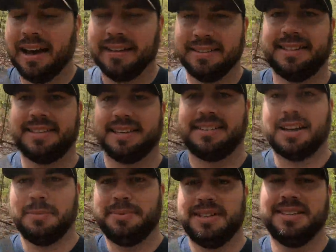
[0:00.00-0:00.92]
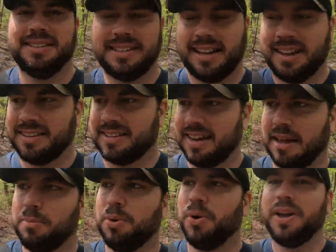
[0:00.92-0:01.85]
illicit substance
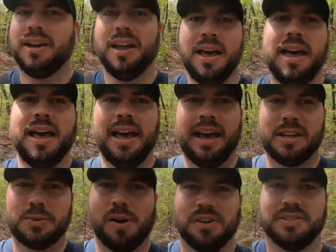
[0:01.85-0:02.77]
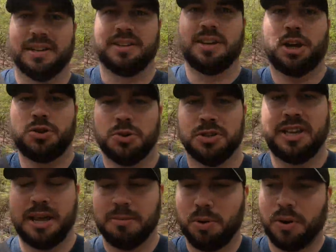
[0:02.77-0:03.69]
standpoint, as well as a sexual
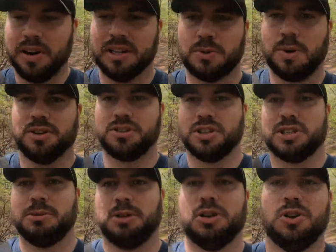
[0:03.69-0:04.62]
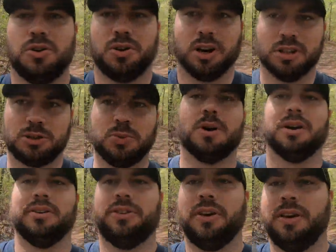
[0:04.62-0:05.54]
standpoint, as well as just some good old curse
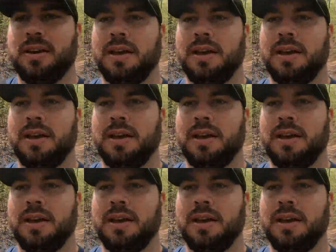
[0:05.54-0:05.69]
words.